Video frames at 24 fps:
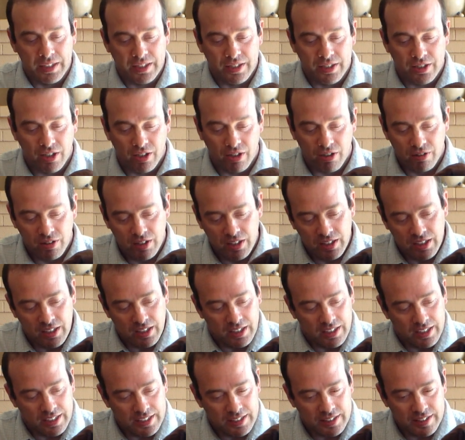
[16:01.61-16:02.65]
So
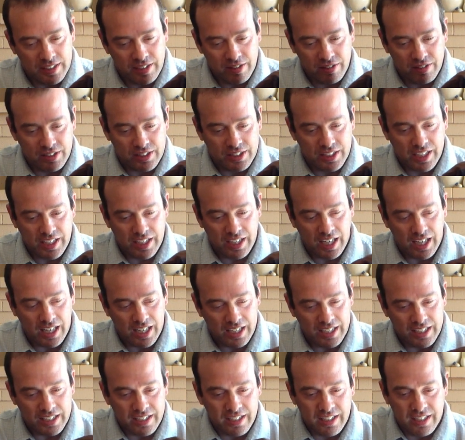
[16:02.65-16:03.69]
he's here to say
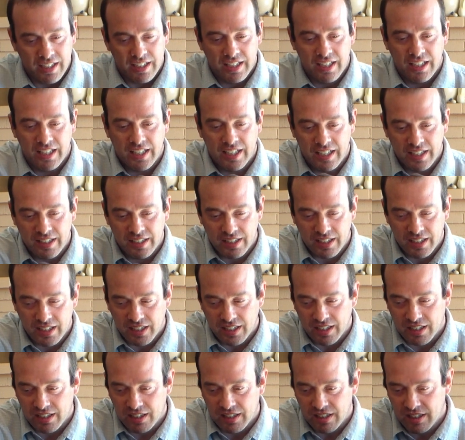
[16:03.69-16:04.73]
hi, and
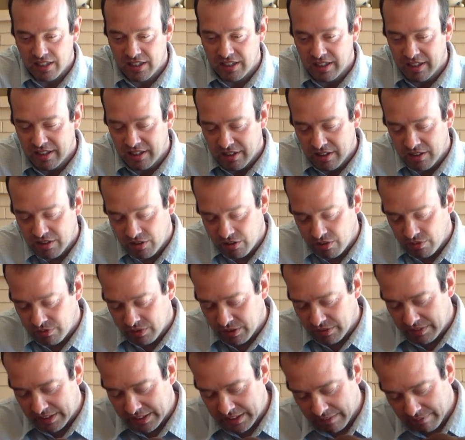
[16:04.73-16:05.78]
hopefully
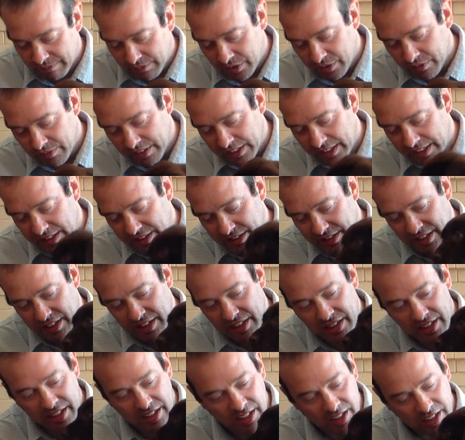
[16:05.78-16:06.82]
we can move this.
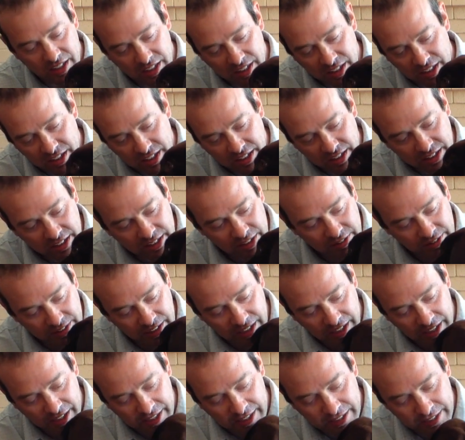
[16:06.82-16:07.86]
Can you say
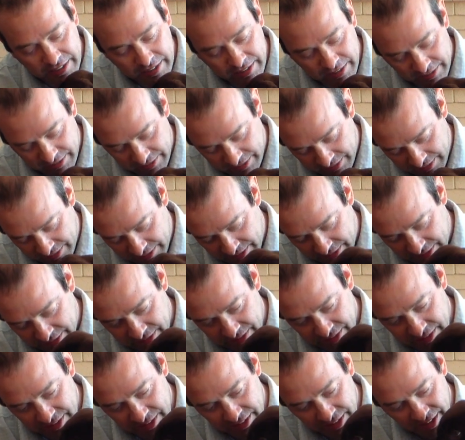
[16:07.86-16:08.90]
hi?
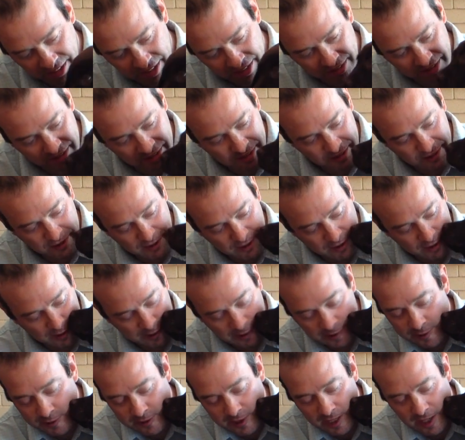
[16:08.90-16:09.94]
Huh?
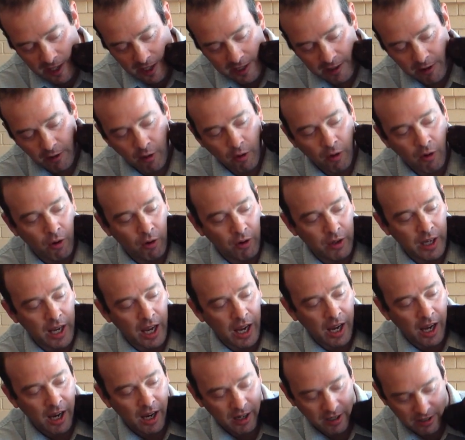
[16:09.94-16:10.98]
Can you say hi? Oh,
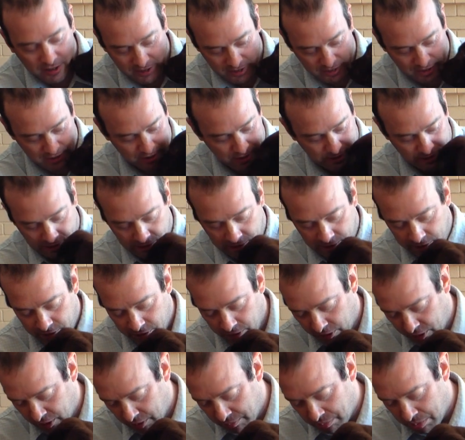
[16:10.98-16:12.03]
yeah. You're a
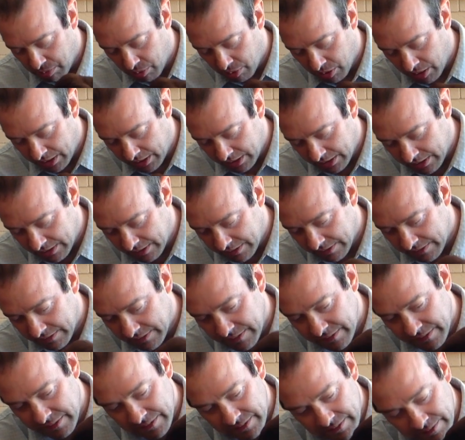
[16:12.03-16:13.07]
good boy.
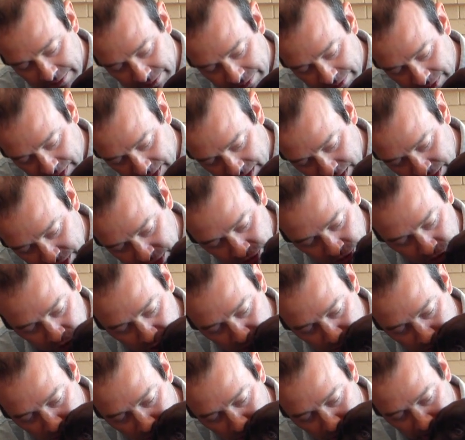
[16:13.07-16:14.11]
You're a
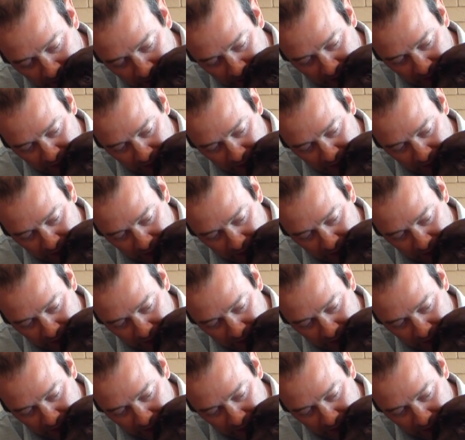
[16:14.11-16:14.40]
good boy.